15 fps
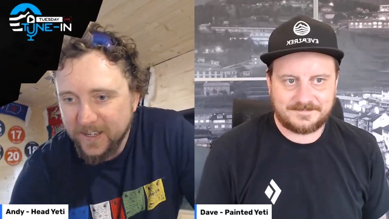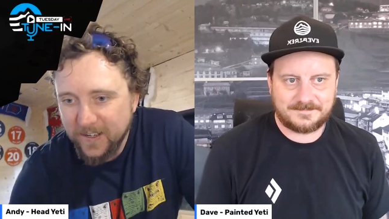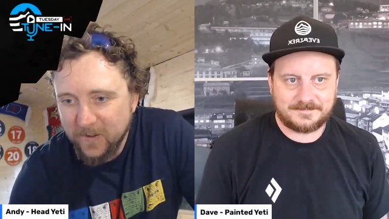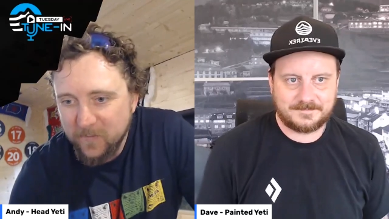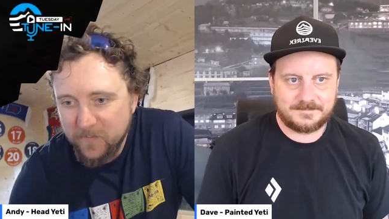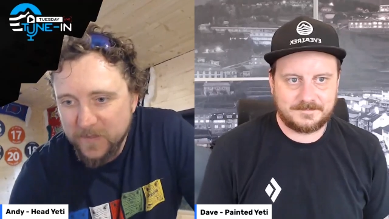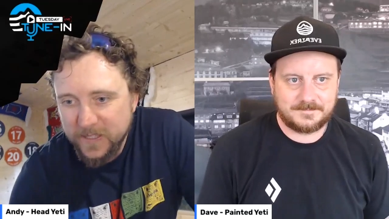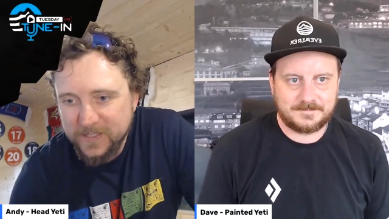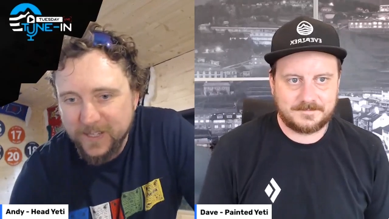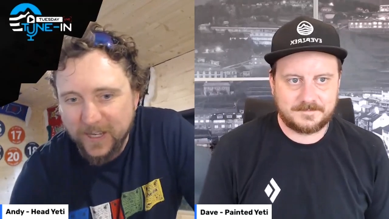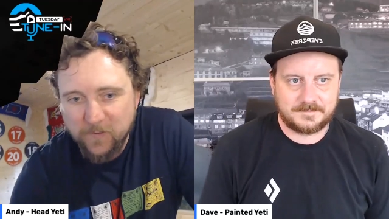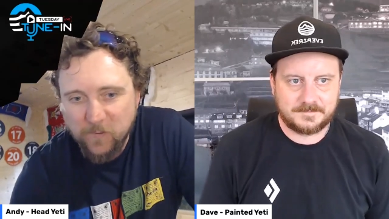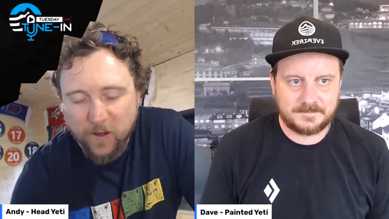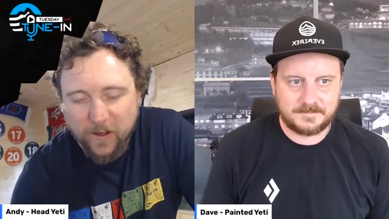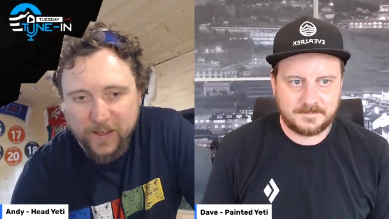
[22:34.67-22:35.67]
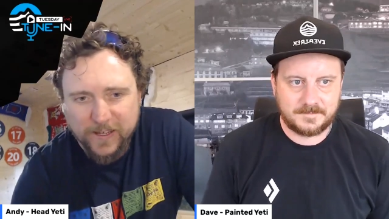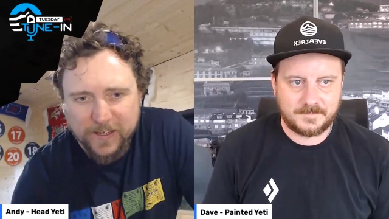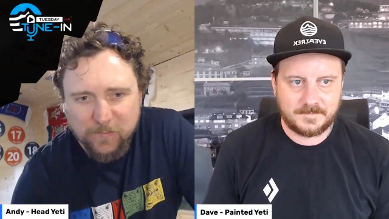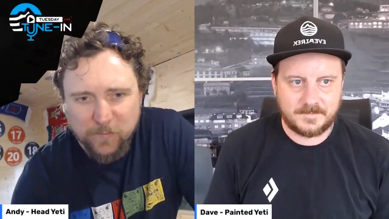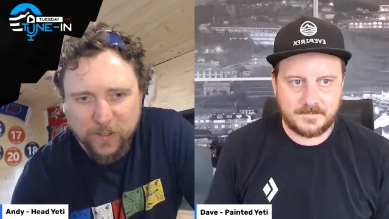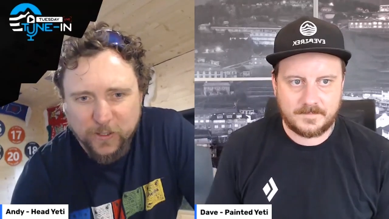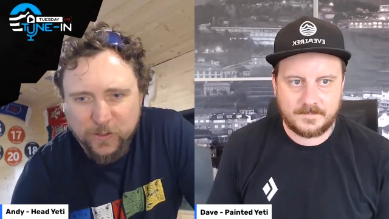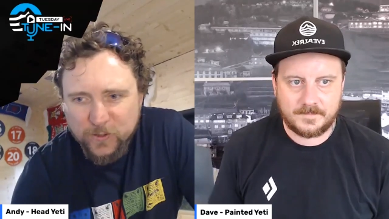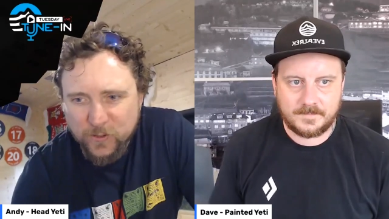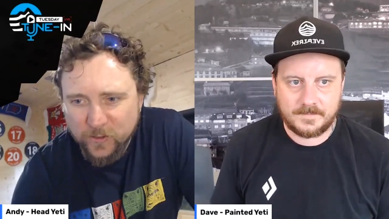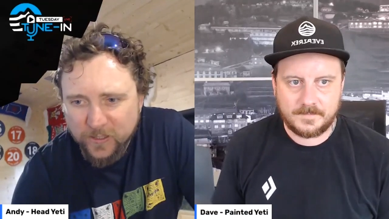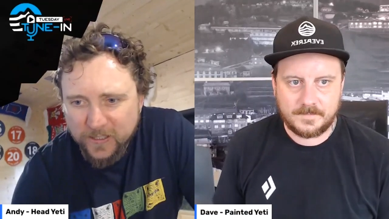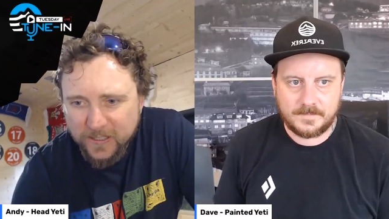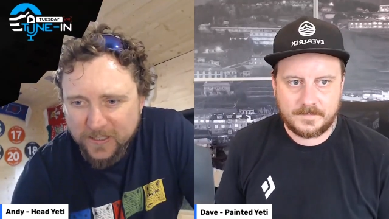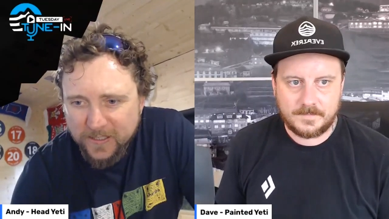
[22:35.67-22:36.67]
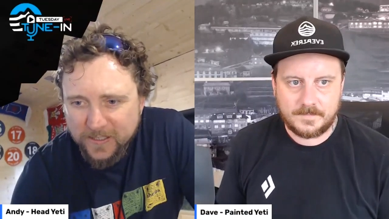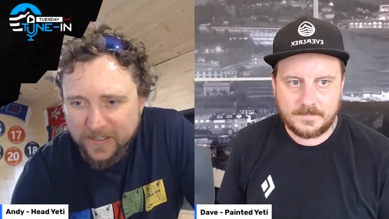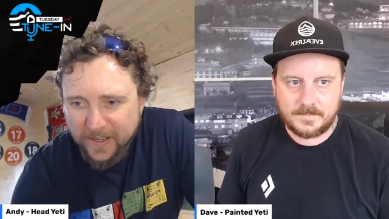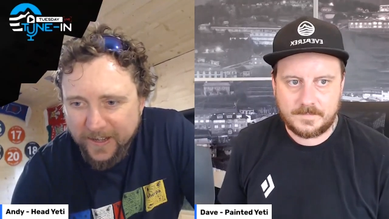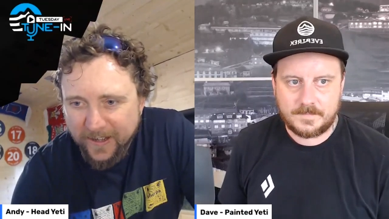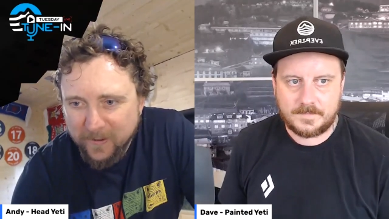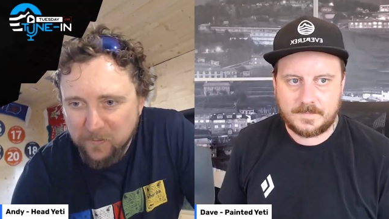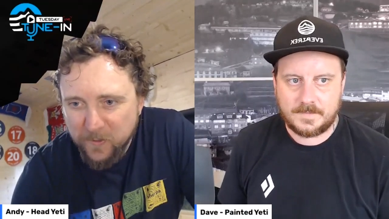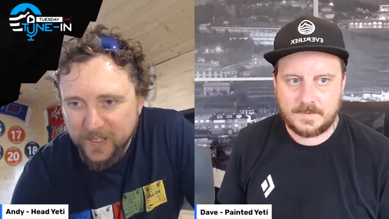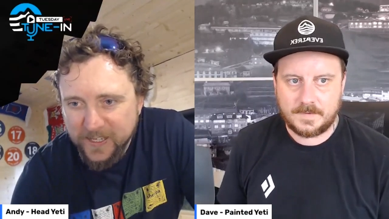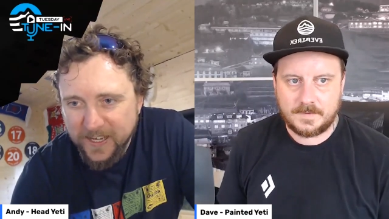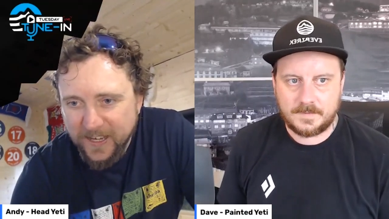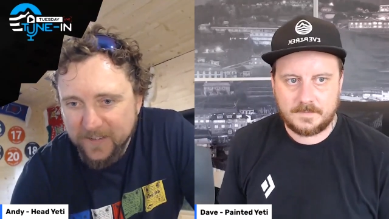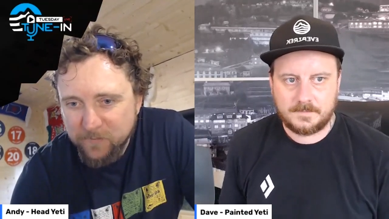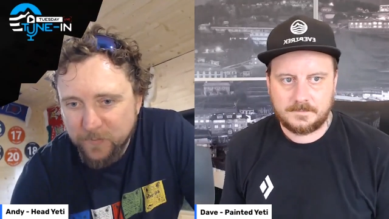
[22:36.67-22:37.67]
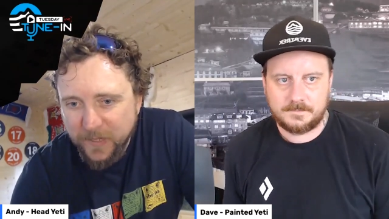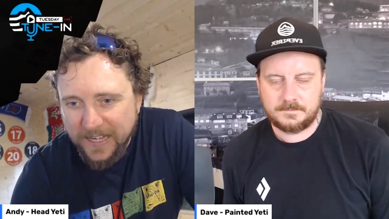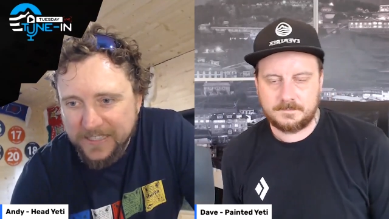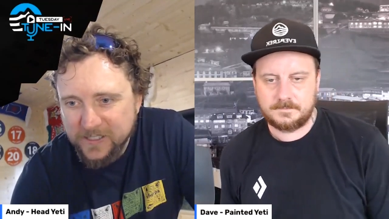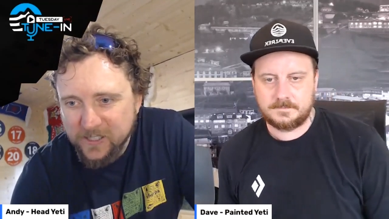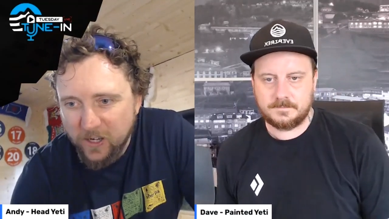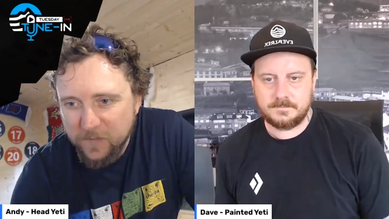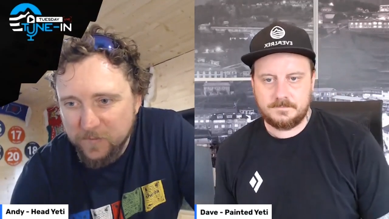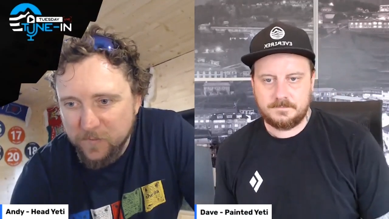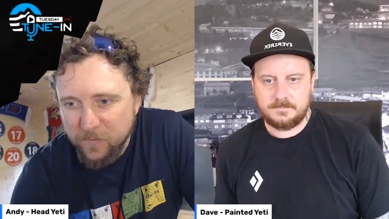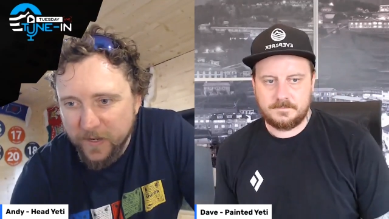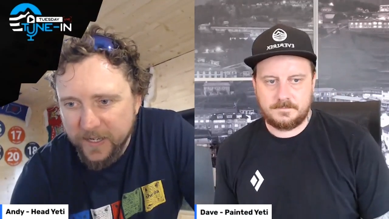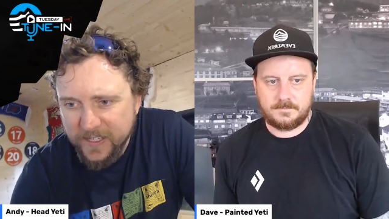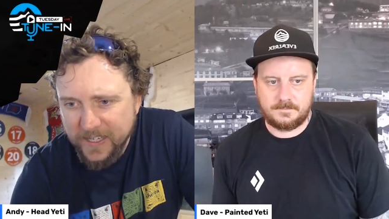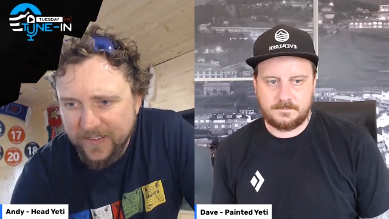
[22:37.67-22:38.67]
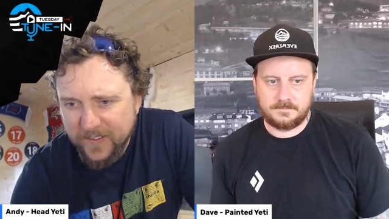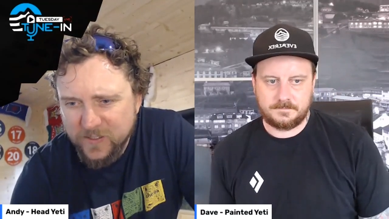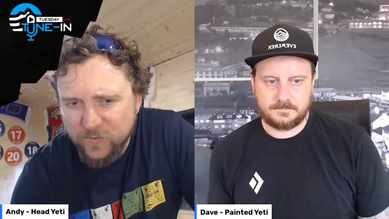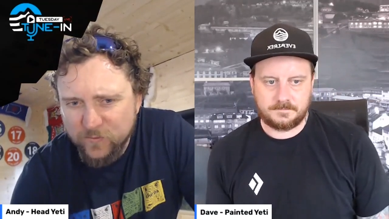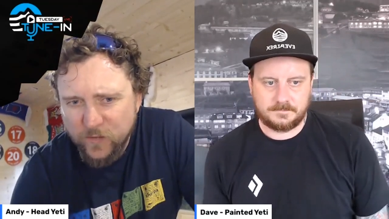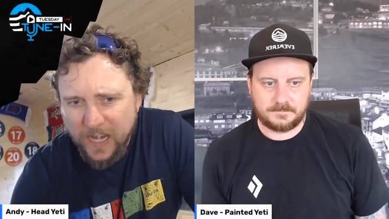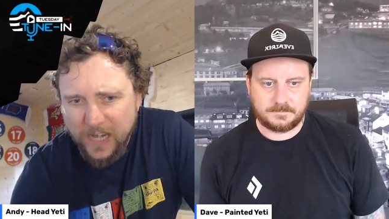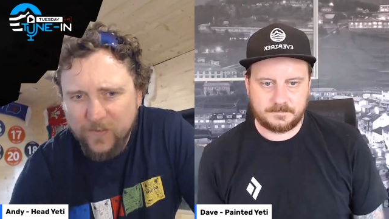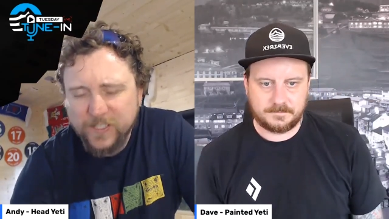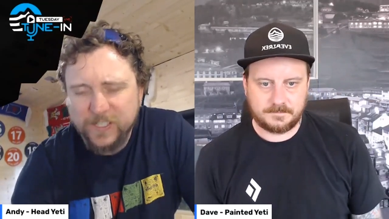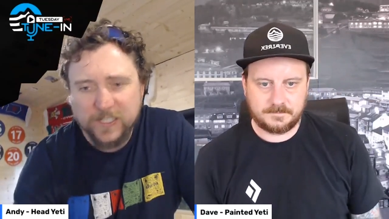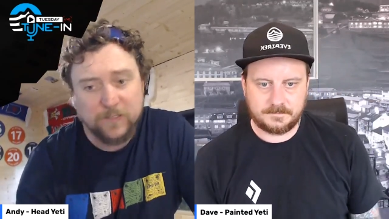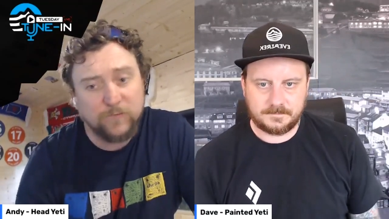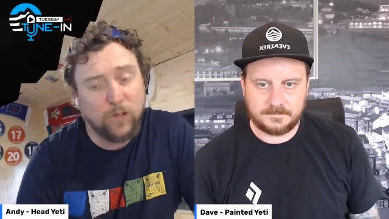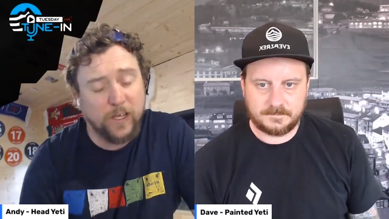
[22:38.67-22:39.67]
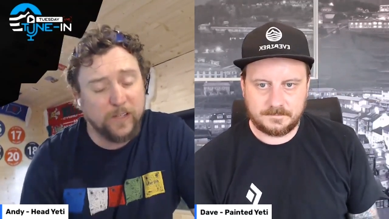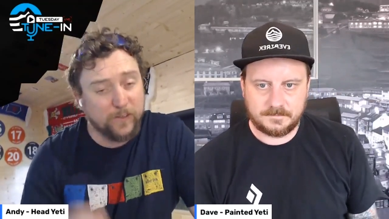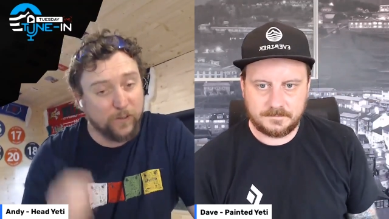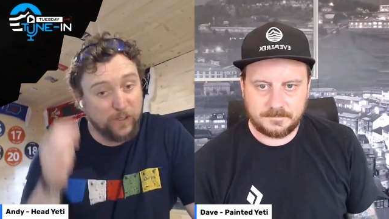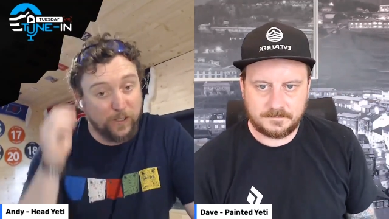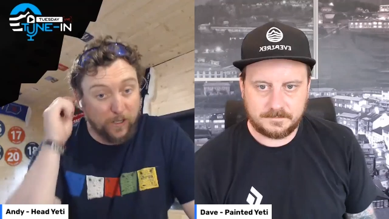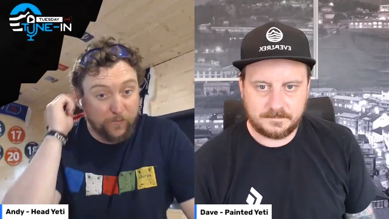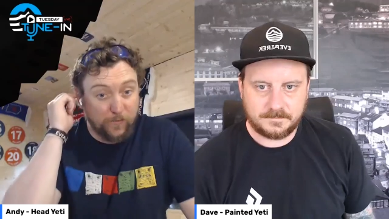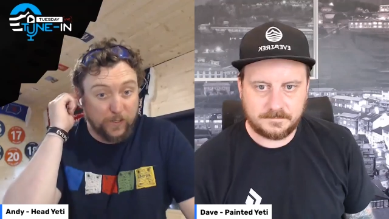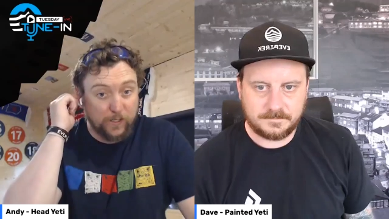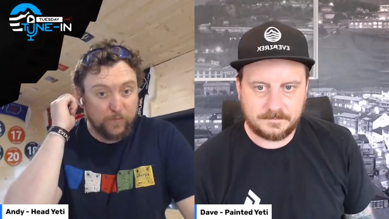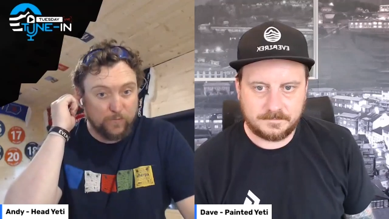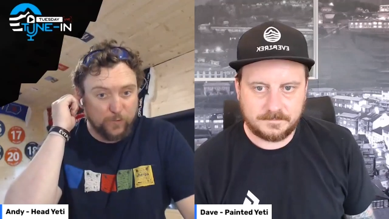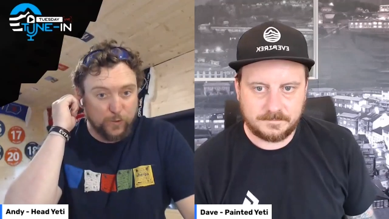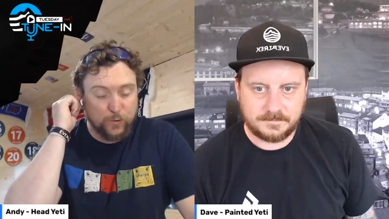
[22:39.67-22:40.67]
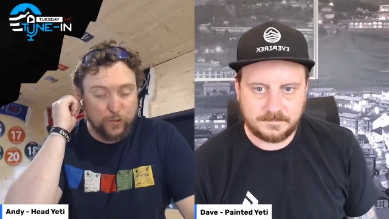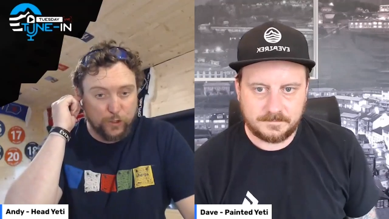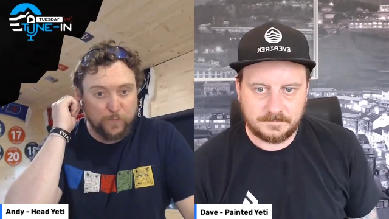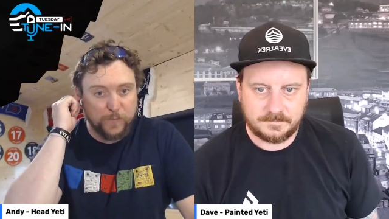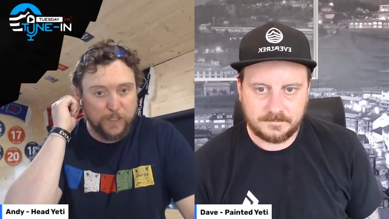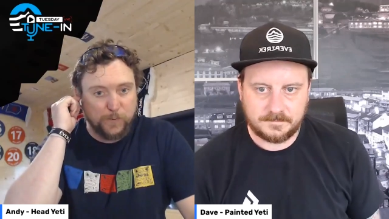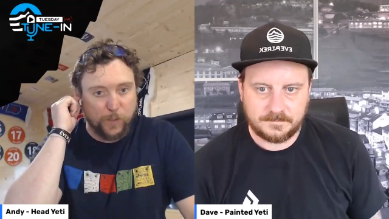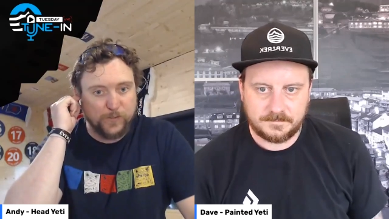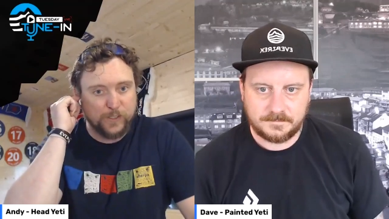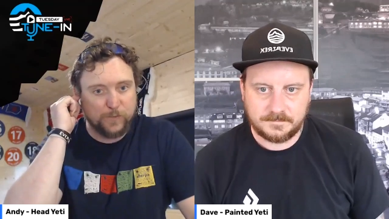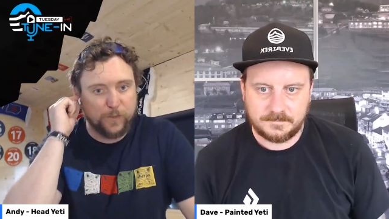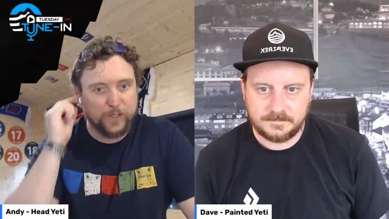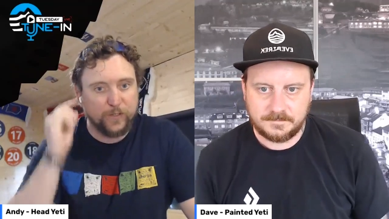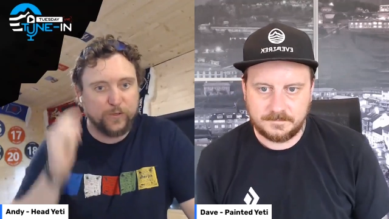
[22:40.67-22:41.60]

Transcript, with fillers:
Speaker 1: um, instead of my my usual. Uh, but yeah, Black Diamond, mate. Yeah, that's a rarity. You're right, though. I think you, you should be sponsored